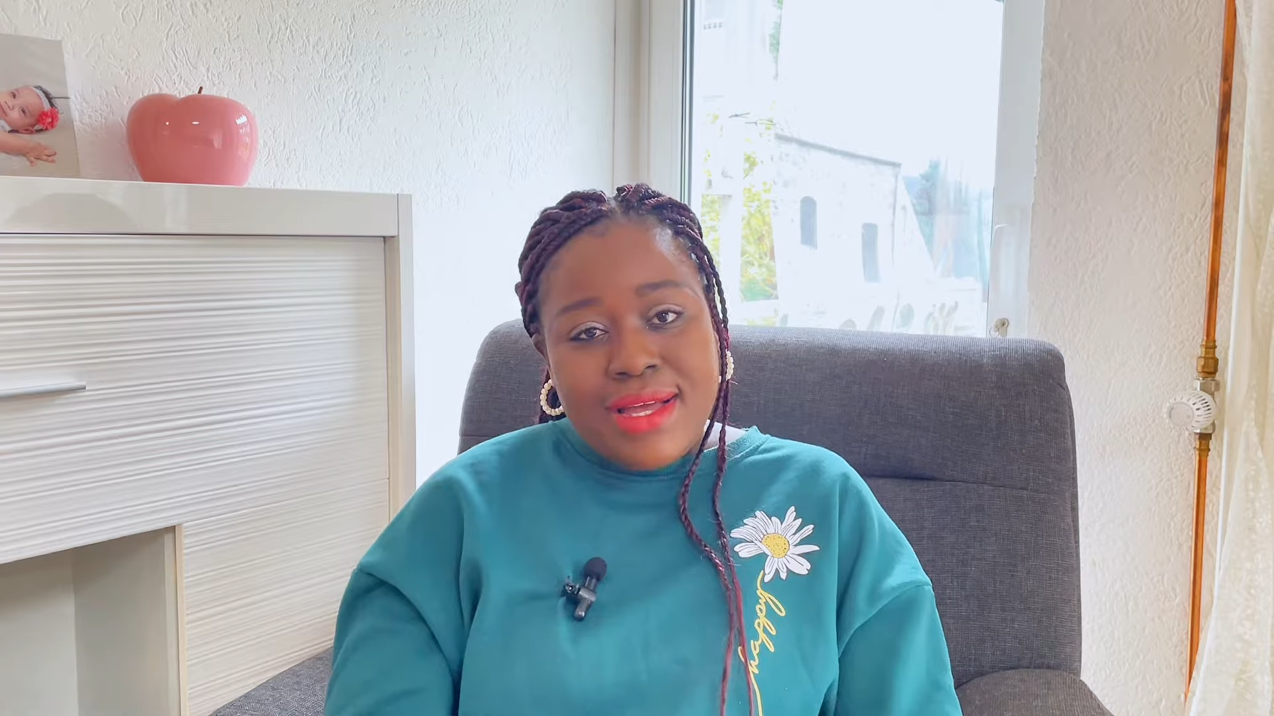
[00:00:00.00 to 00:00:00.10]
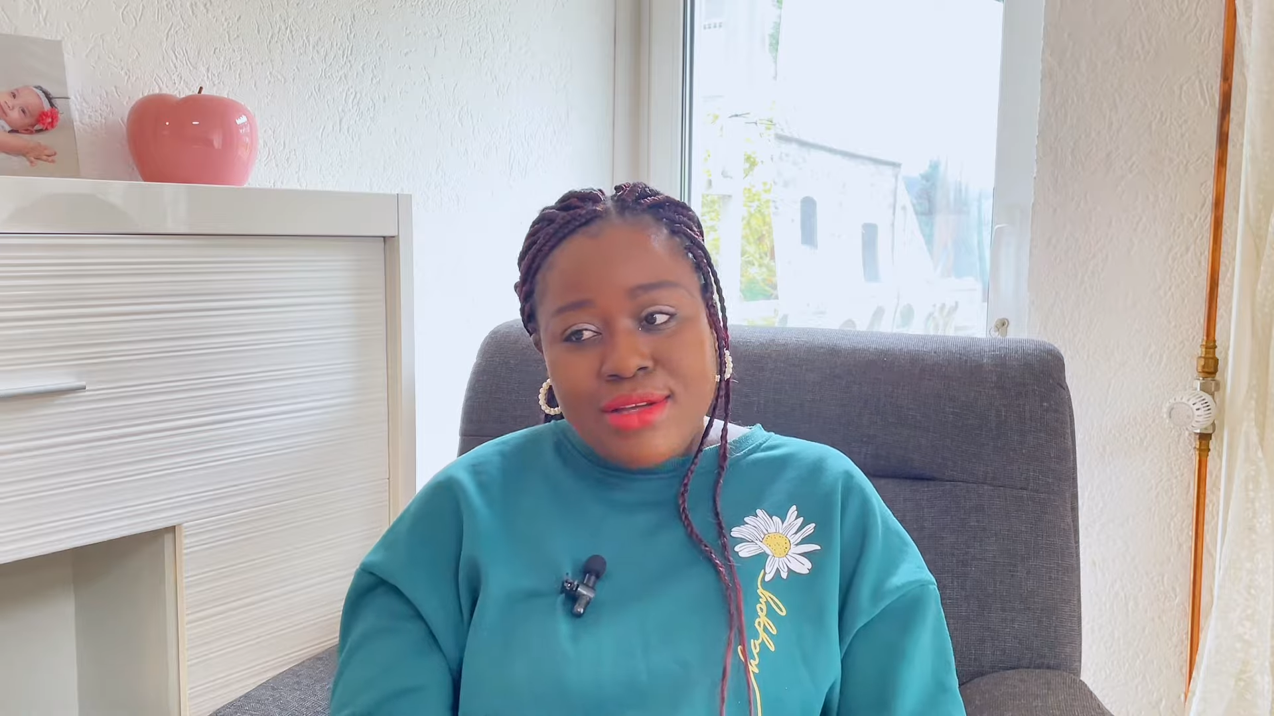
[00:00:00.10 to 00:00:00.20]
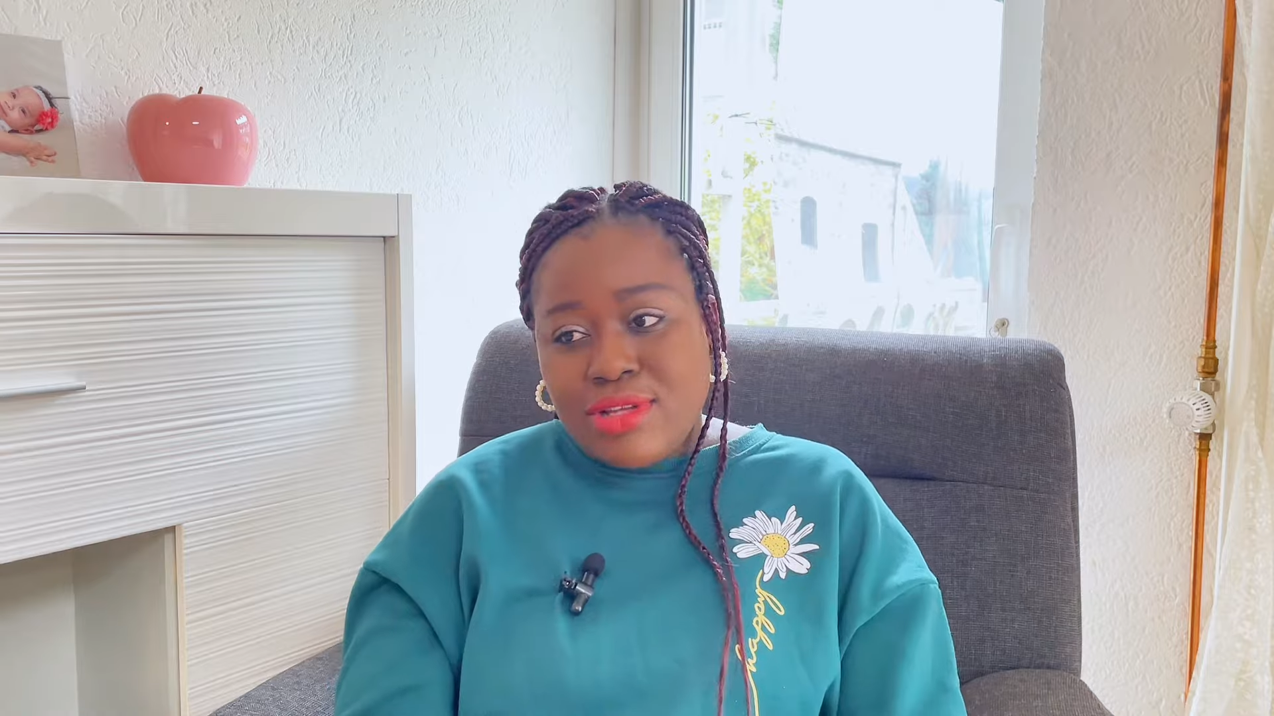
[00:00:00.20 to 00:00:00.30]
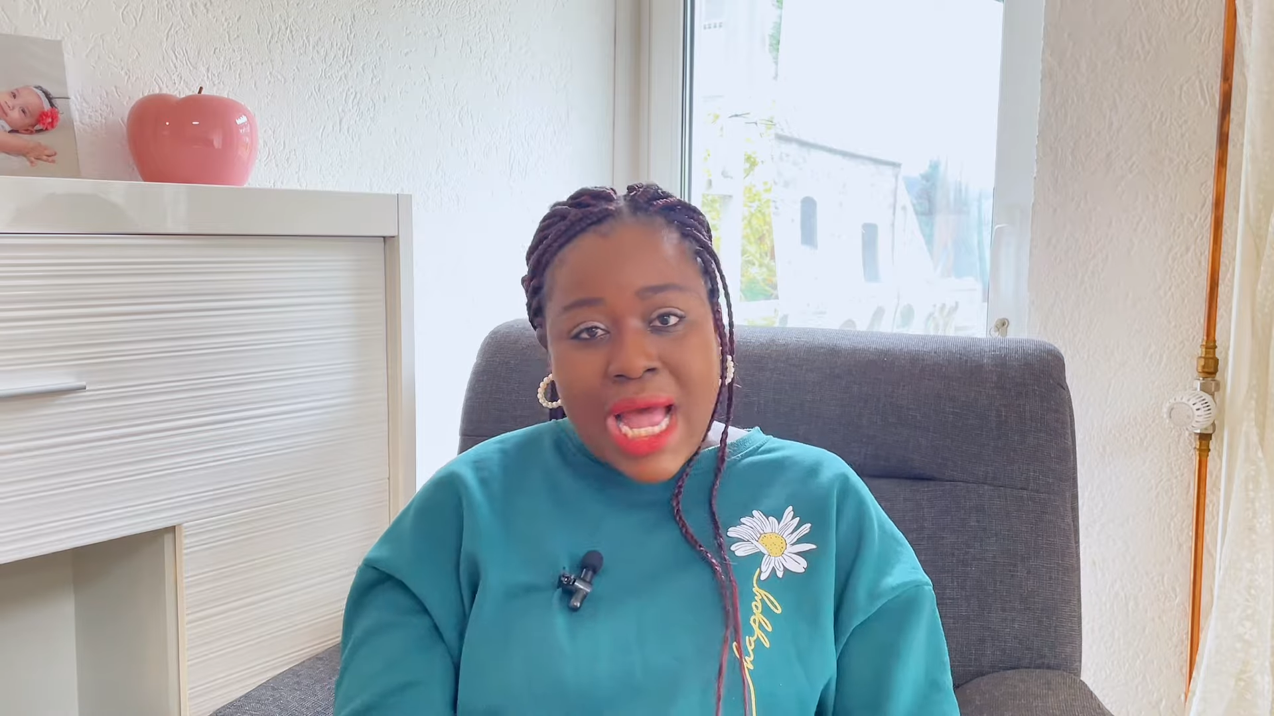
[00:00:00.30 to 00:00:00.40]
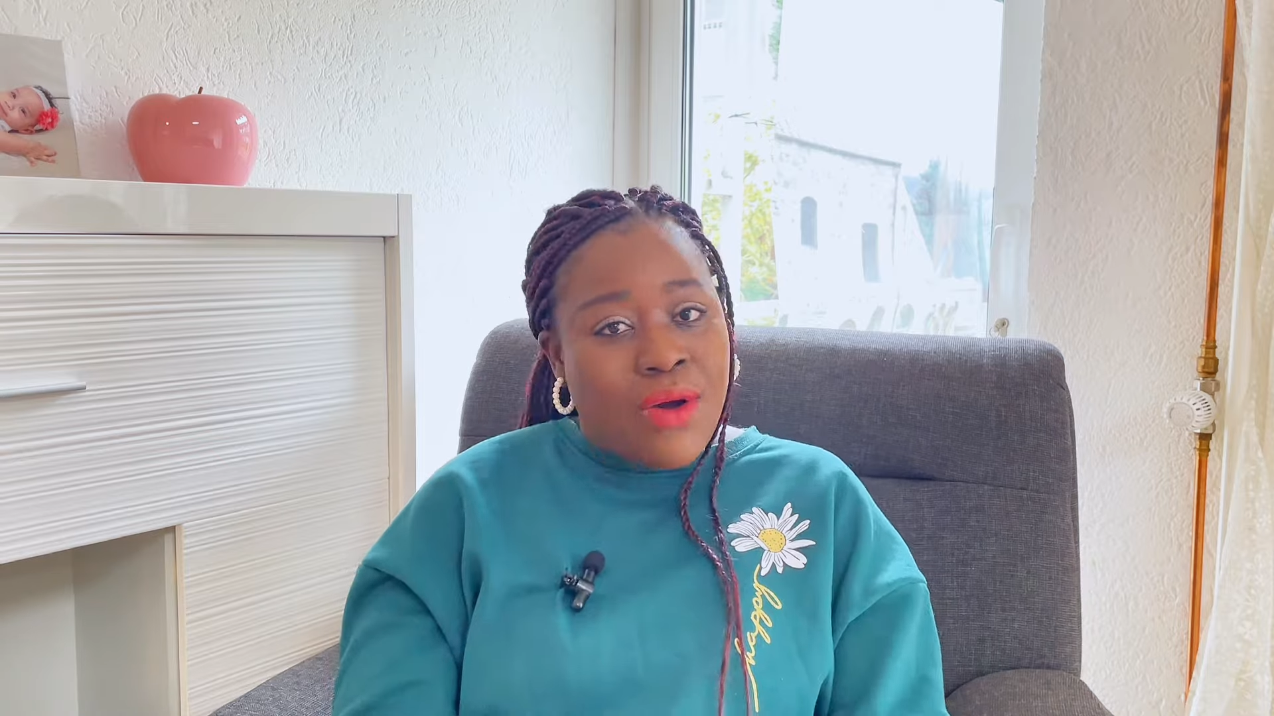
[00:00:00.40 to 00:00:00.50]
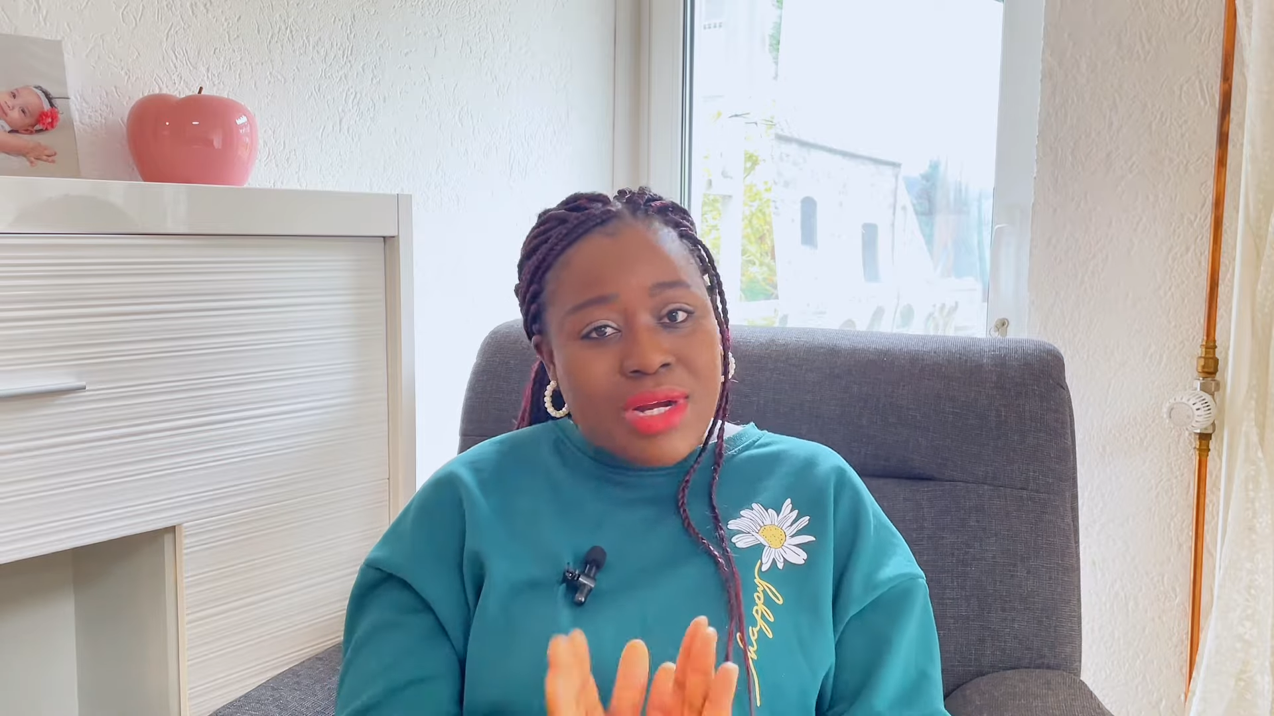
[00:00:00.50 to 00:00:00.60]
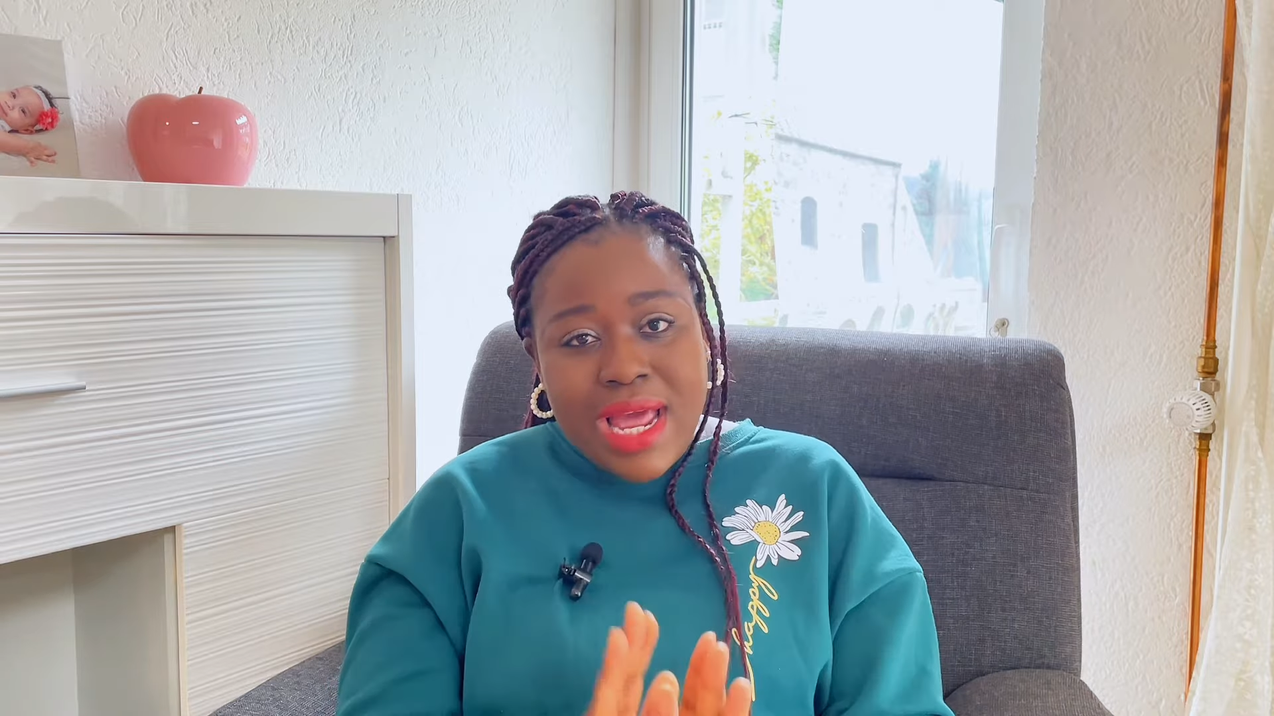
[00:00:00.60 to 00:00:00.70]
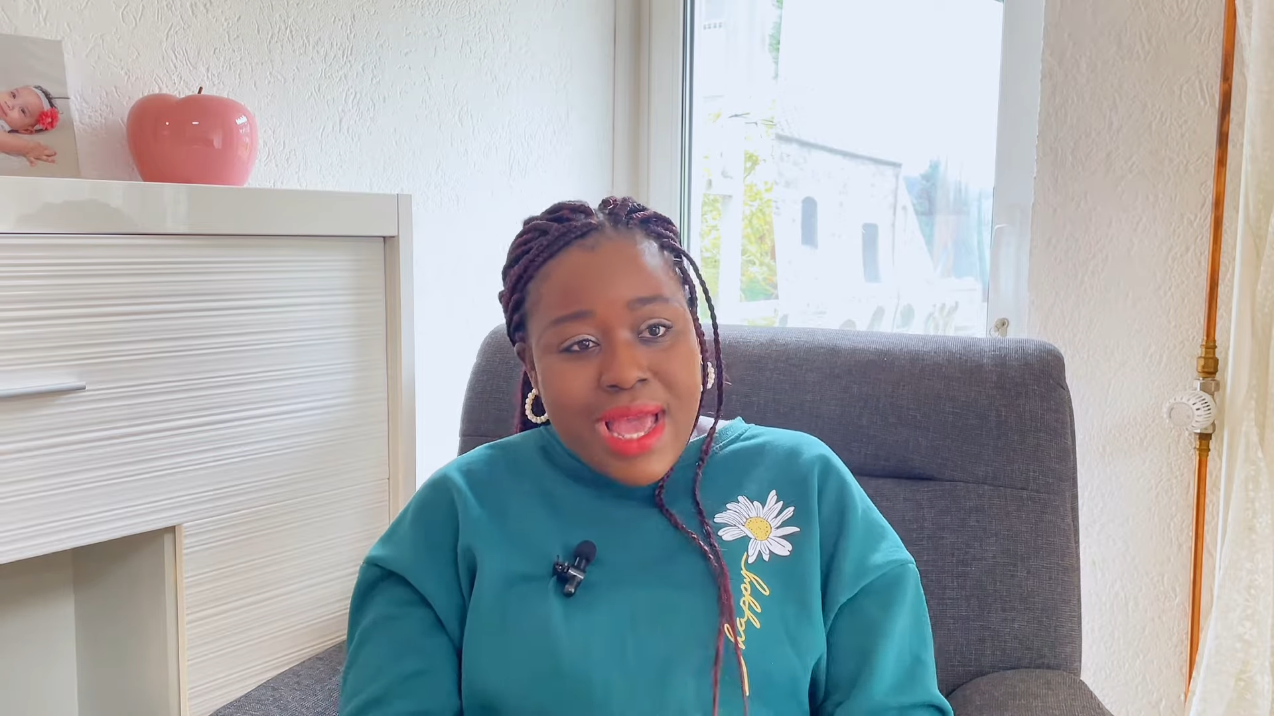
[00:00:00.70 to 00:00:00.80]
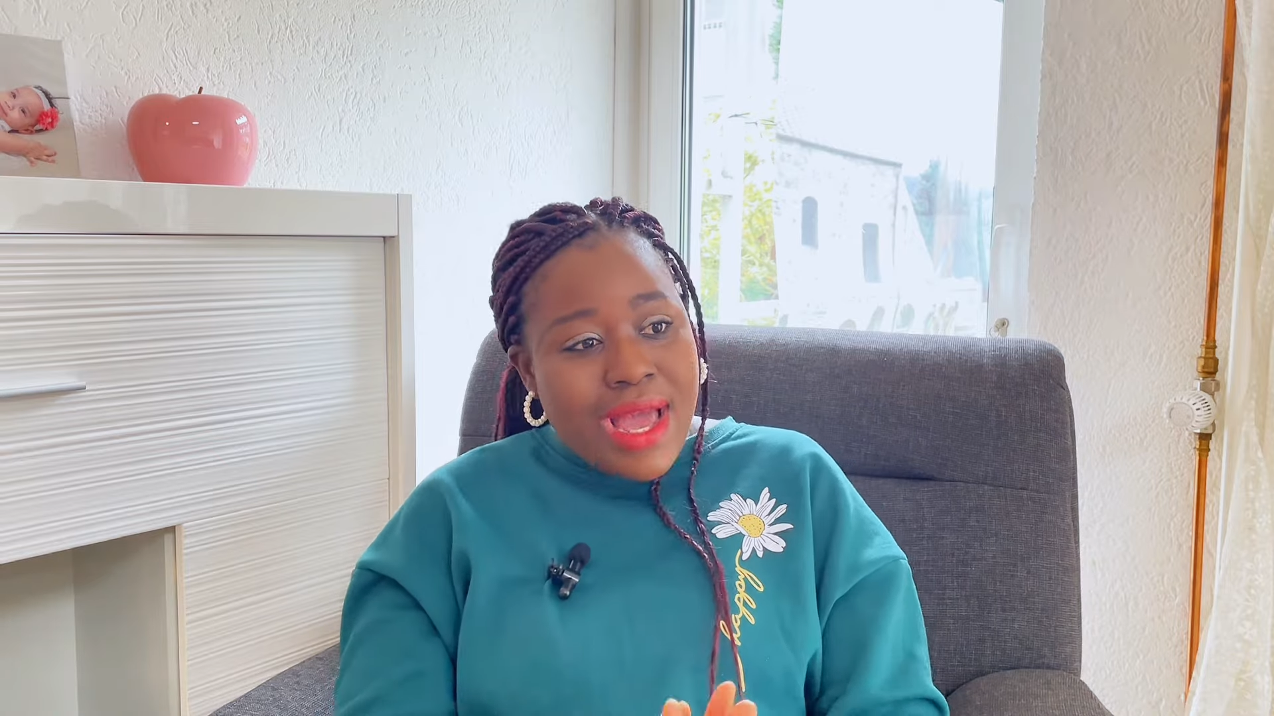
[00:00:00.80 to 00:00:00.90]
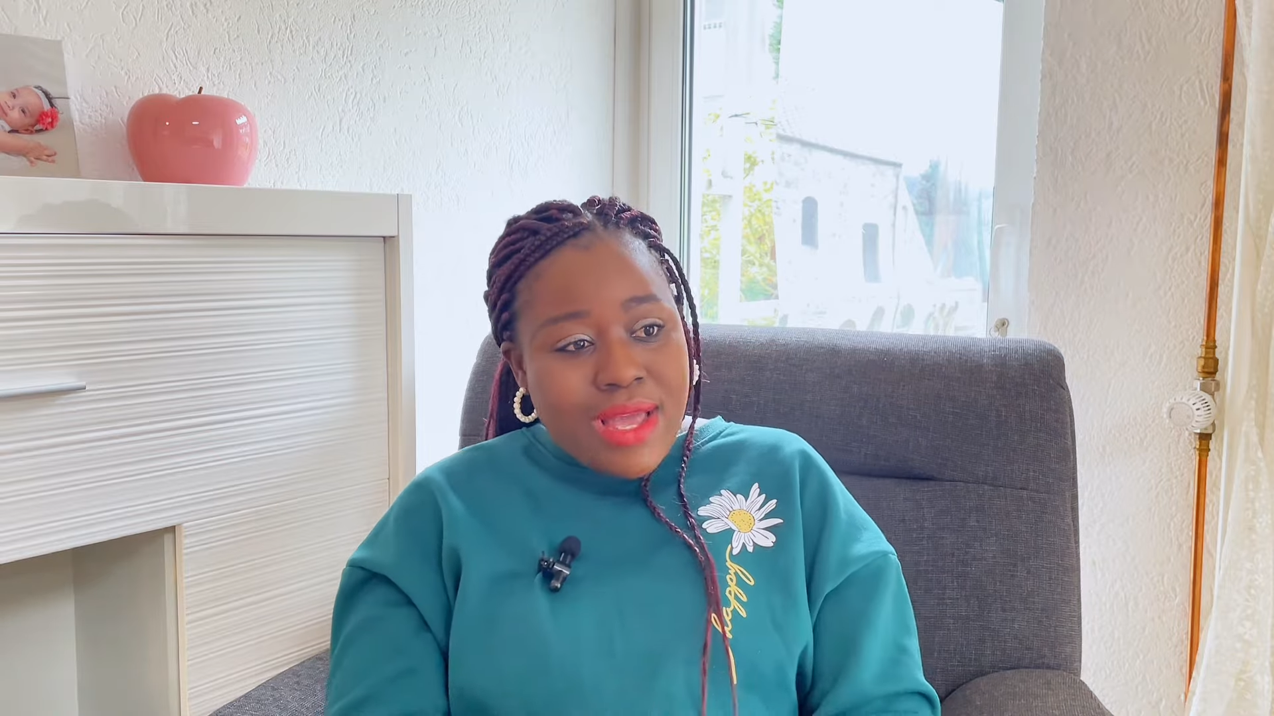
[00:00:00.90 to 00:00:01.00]
now
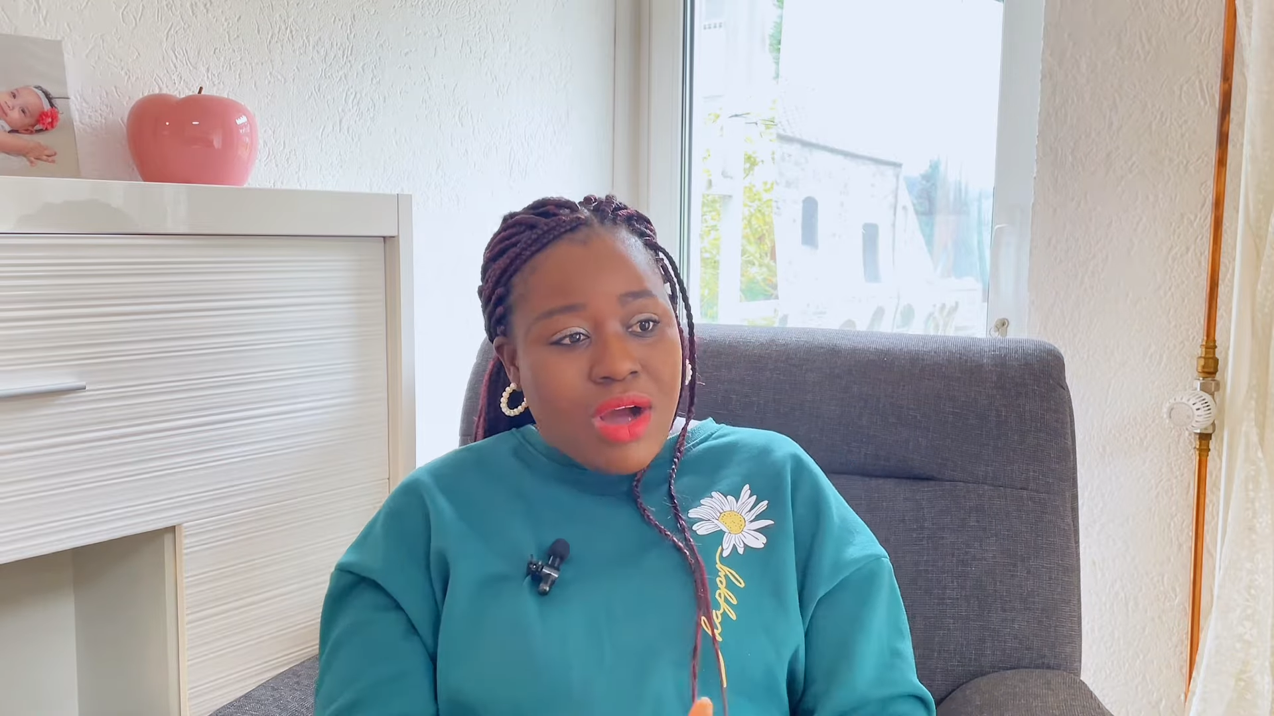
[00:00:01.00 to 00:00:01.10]
only